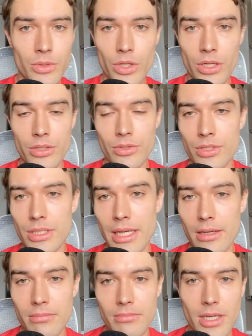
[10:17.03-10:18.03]
You can
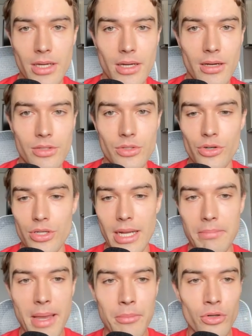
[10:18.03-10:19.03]
also search like
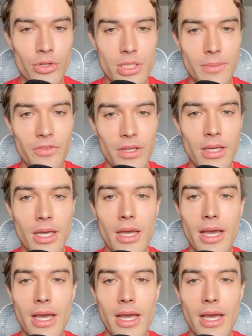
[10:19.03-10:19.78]
memo or something.